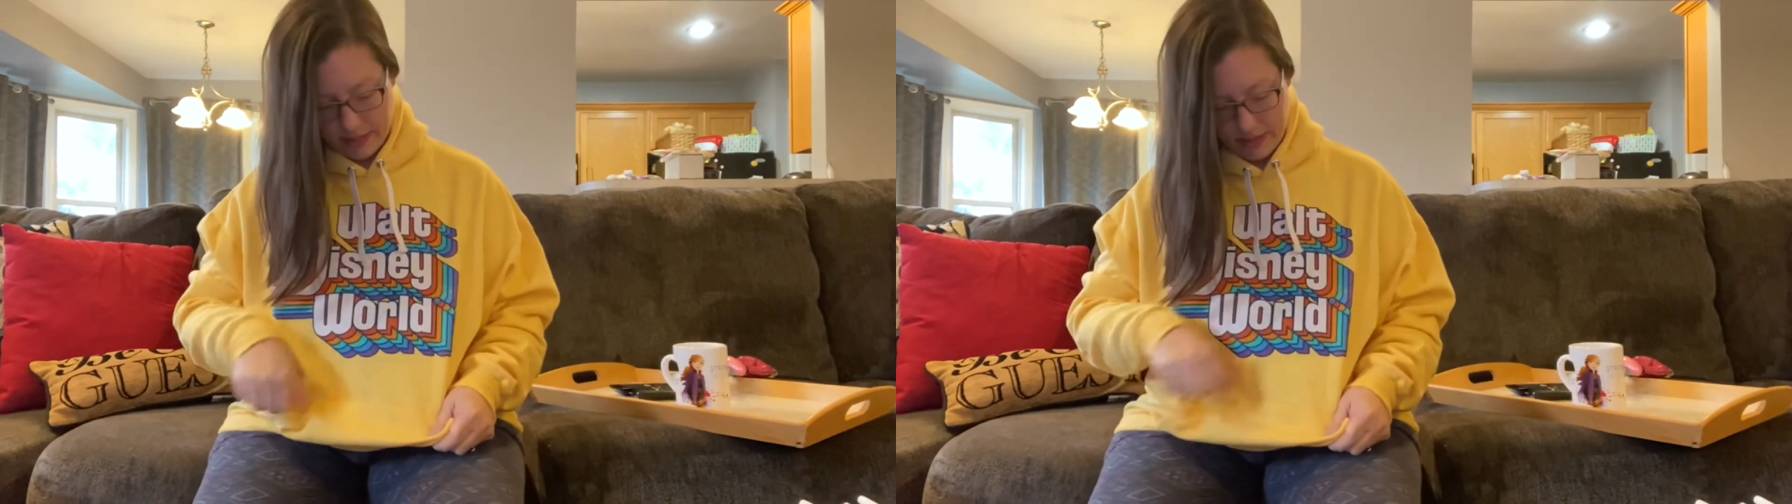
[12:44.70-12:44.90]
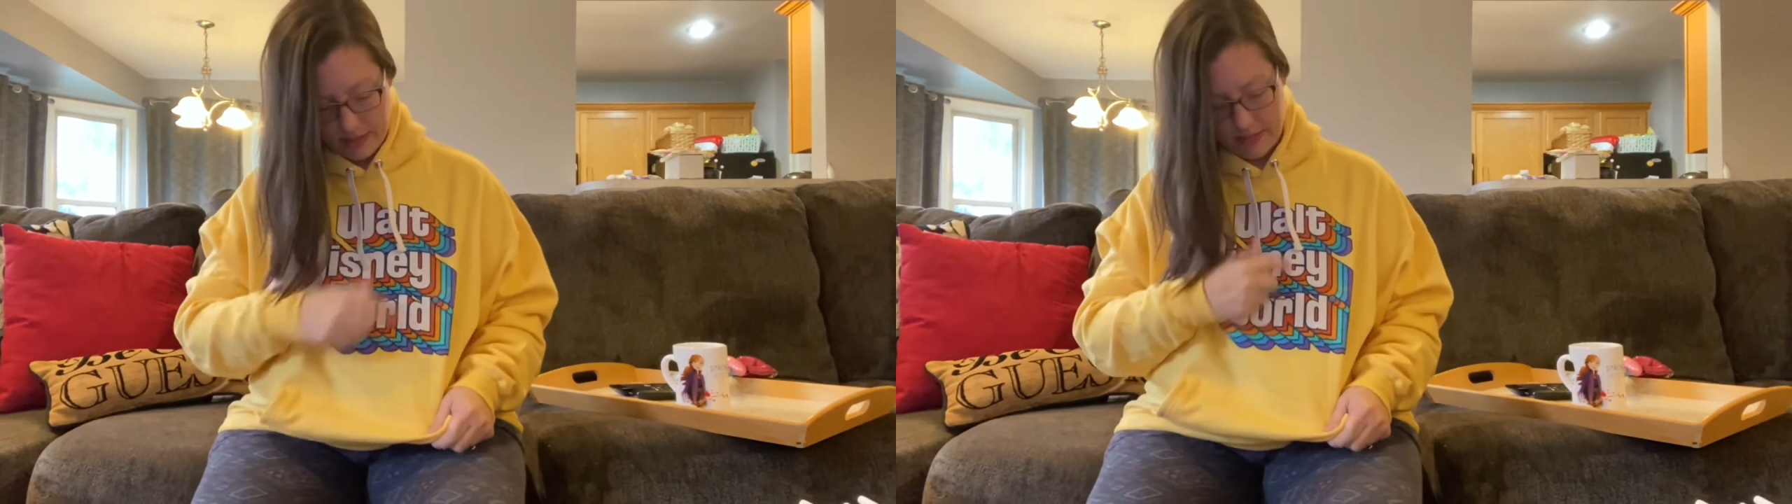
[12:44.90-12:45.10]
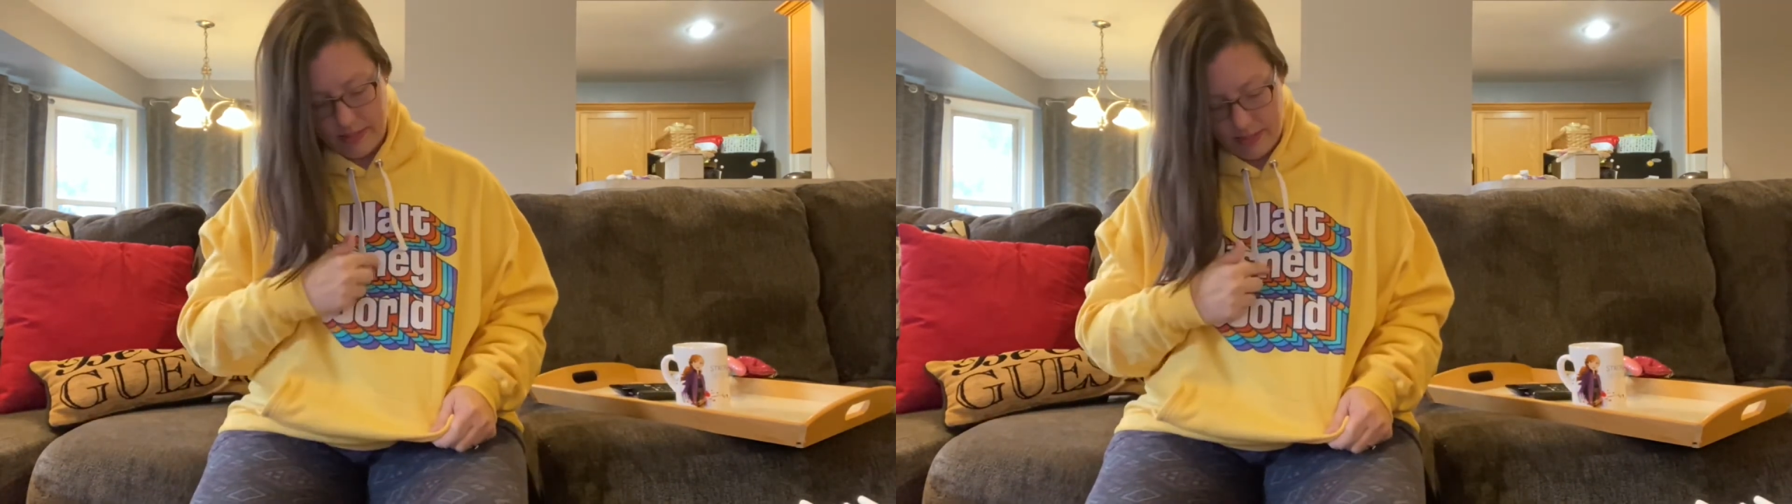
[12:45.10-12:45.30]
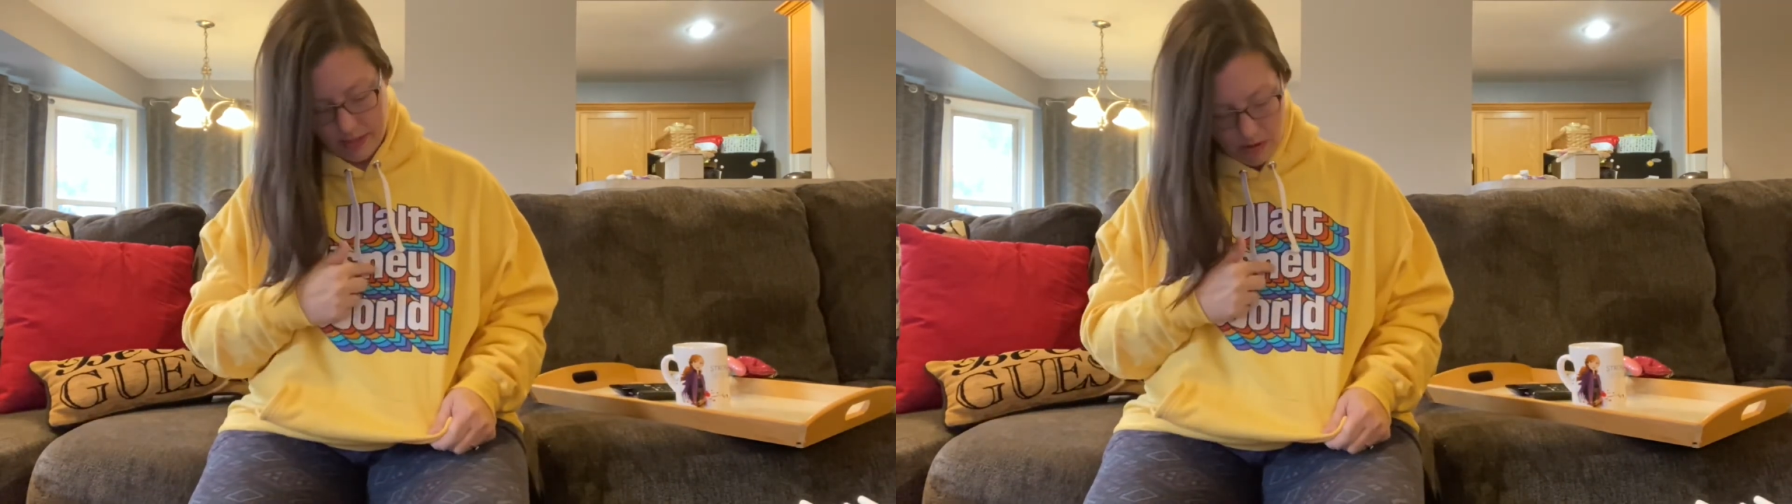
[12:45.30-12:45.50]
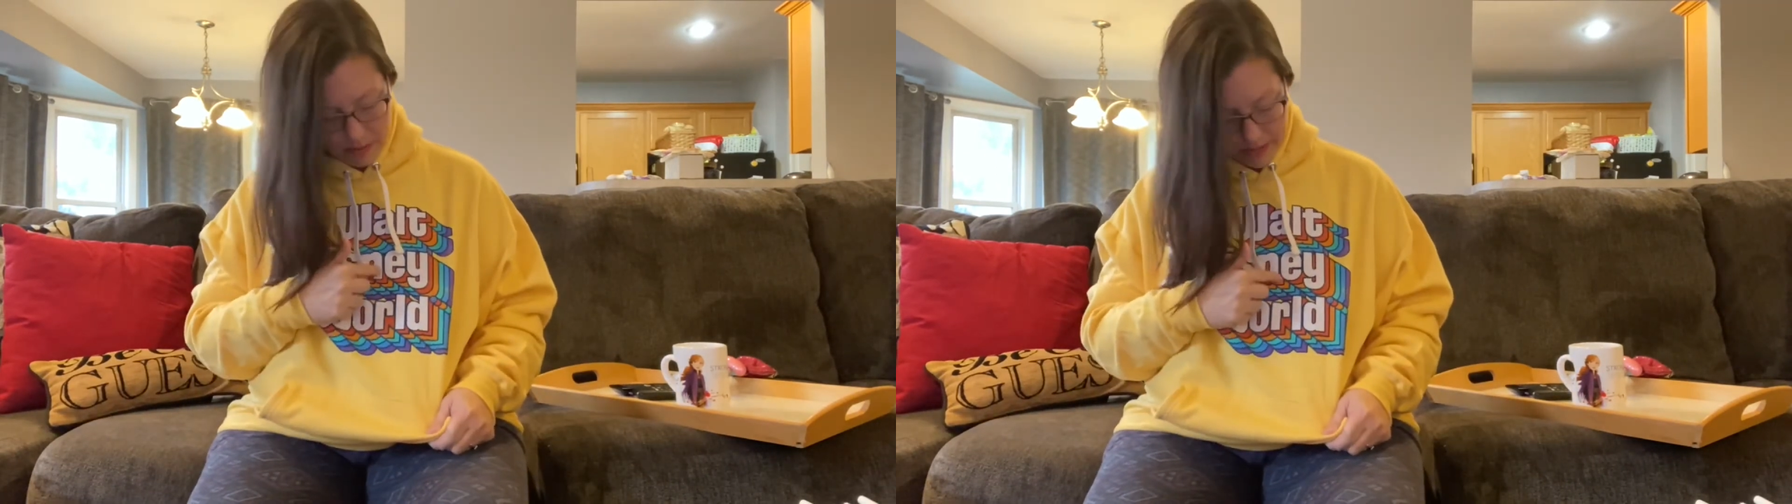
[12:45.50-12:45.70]
this. It's
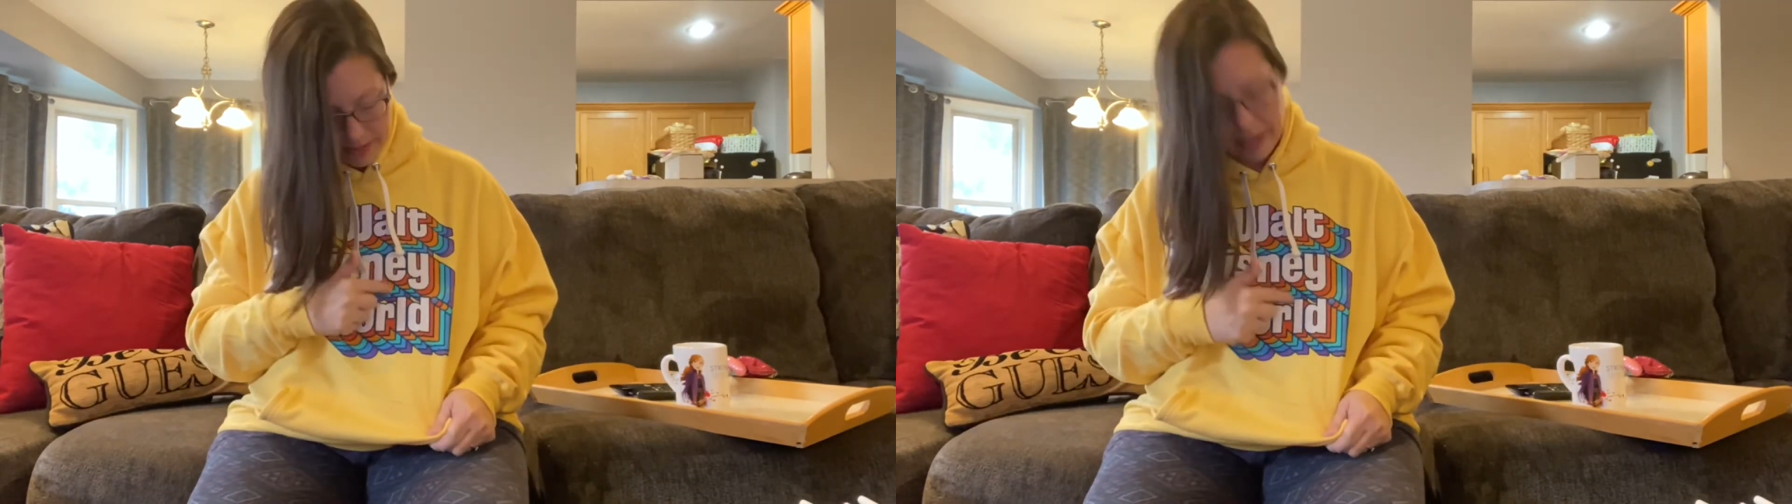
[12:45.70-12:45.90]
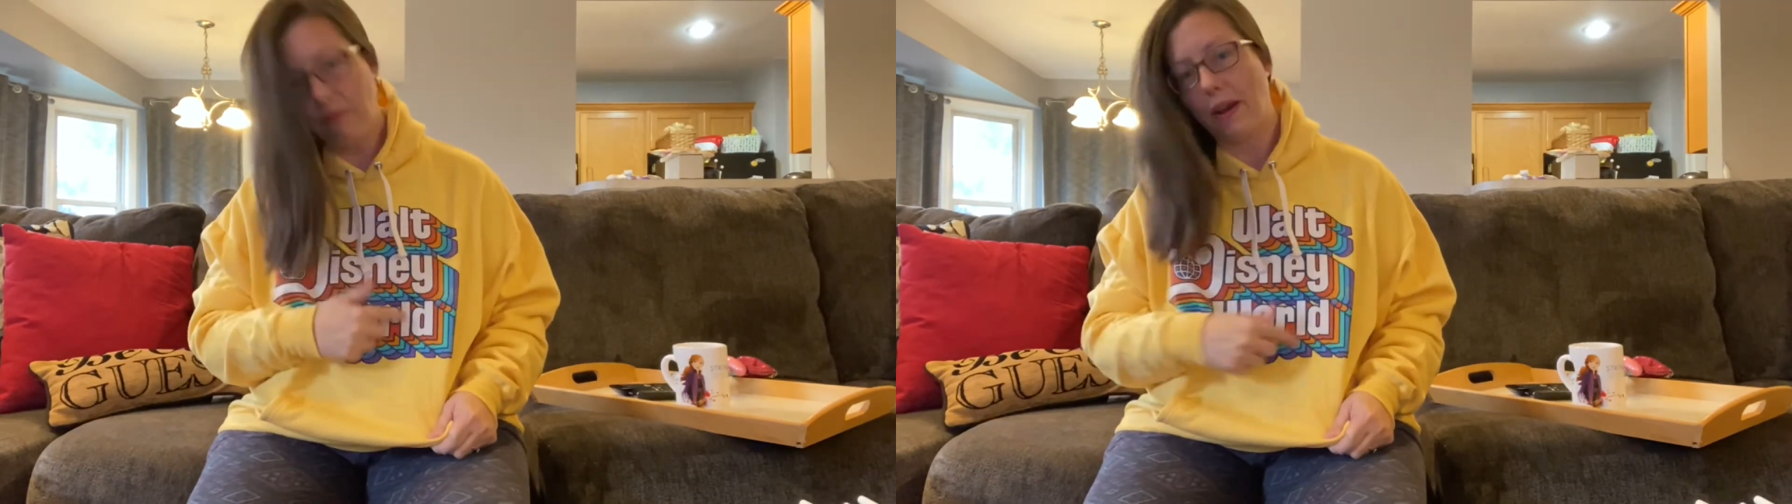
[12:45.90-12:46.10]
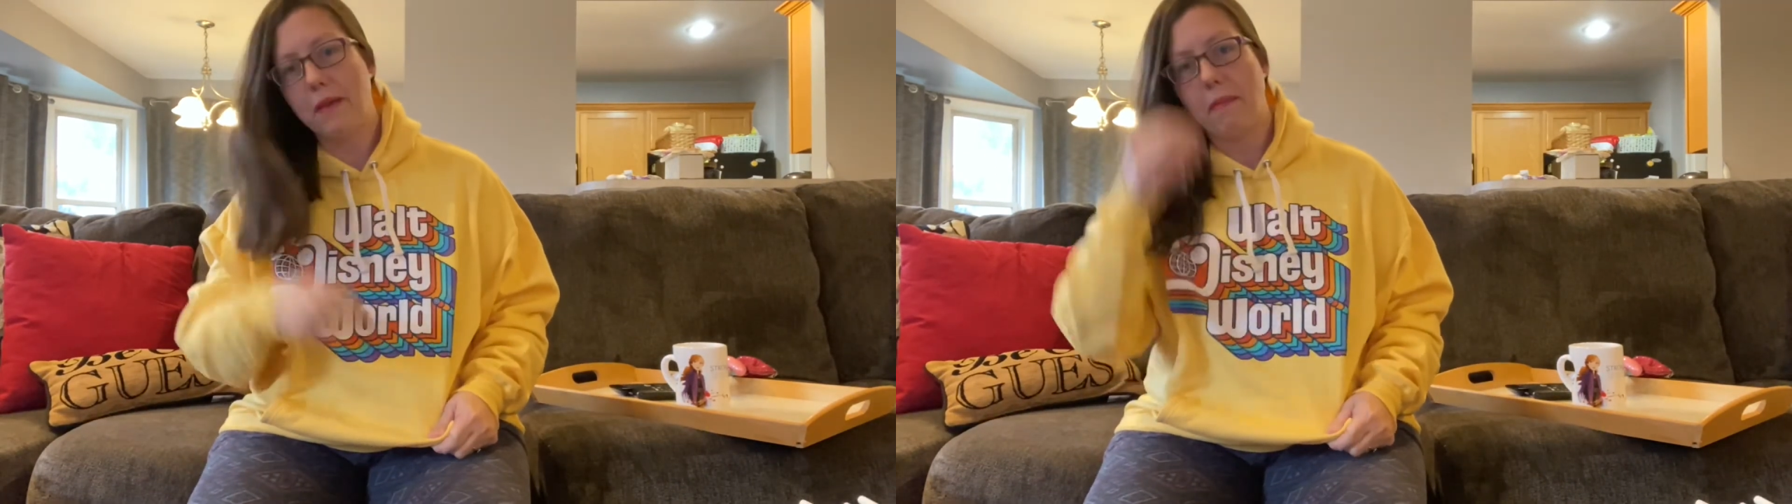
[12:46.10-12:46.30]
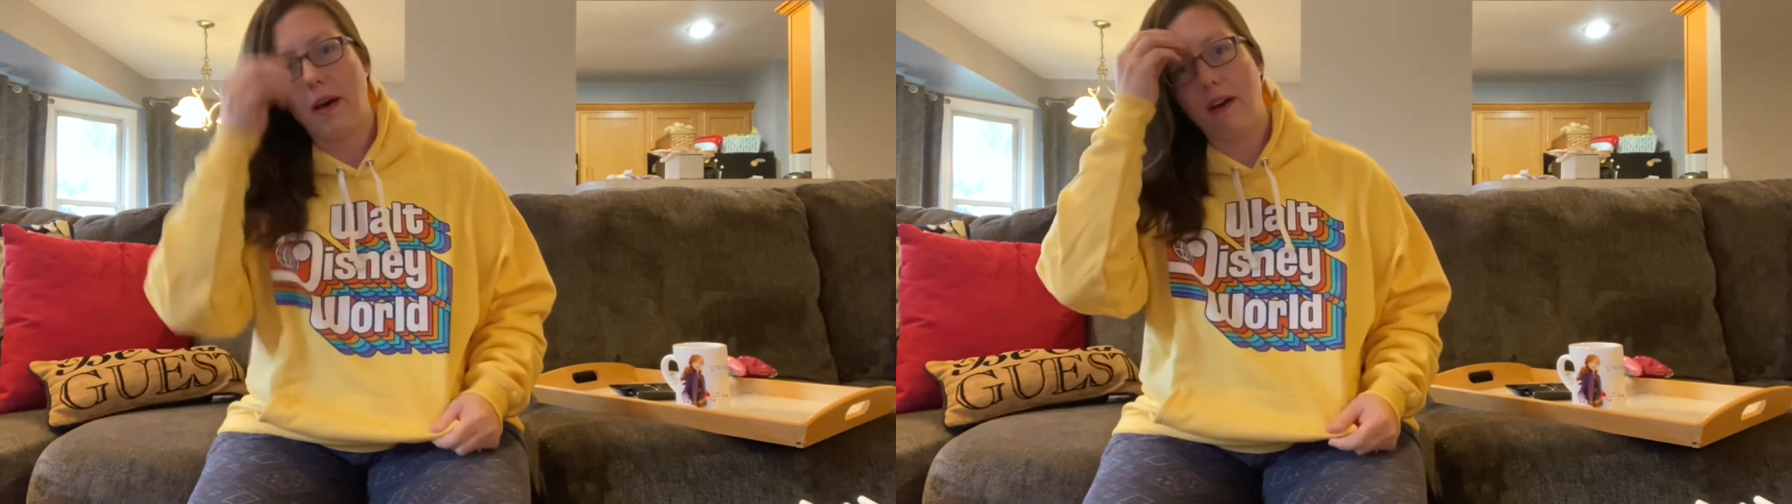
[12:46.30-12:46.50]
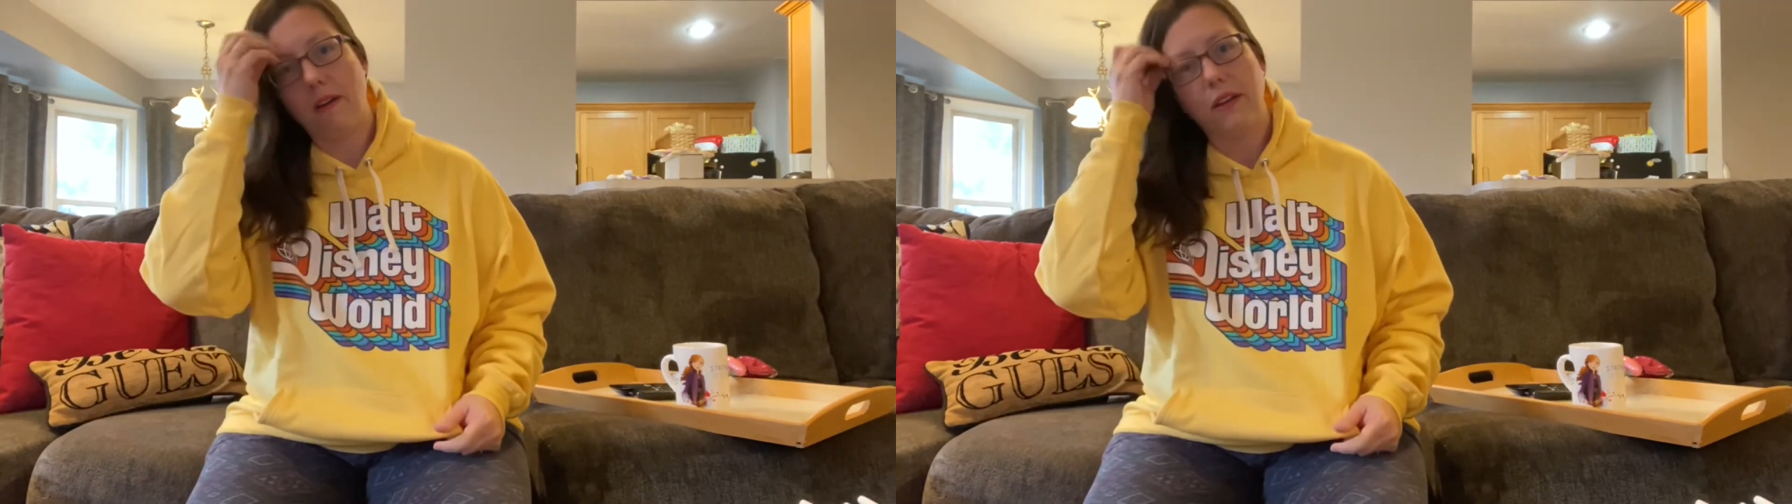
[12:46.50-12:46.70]
almost like a
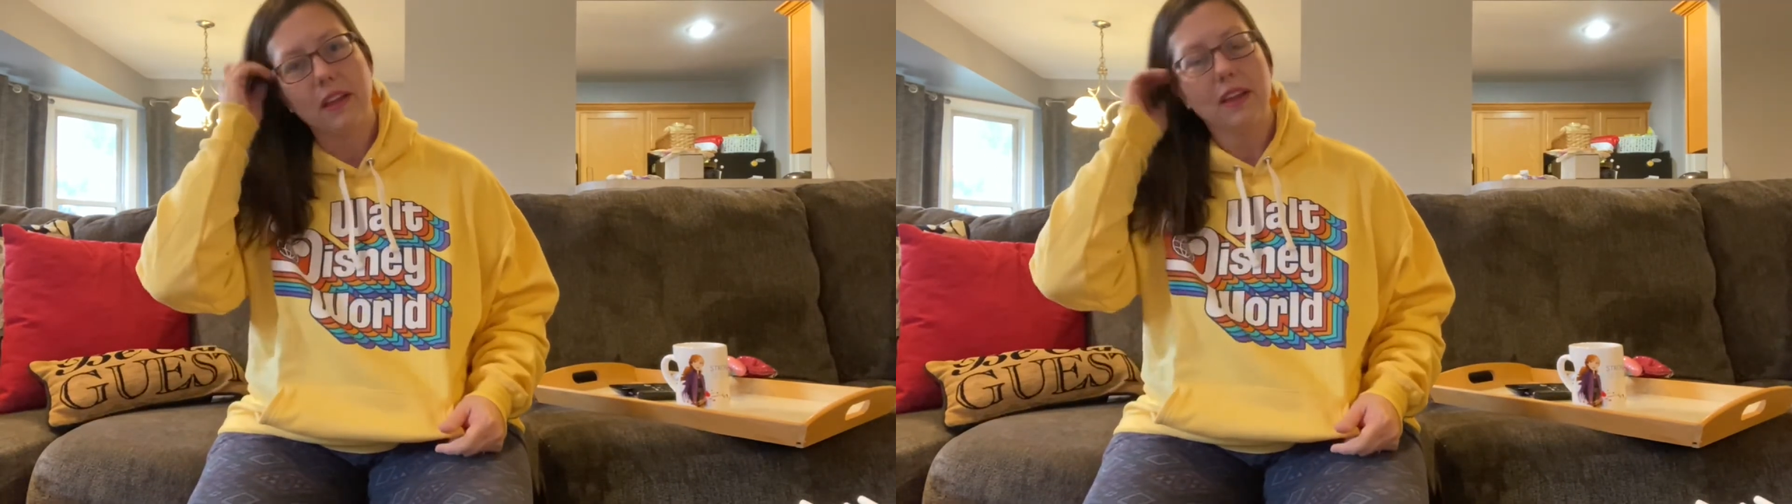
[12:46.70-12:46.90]
rainbow,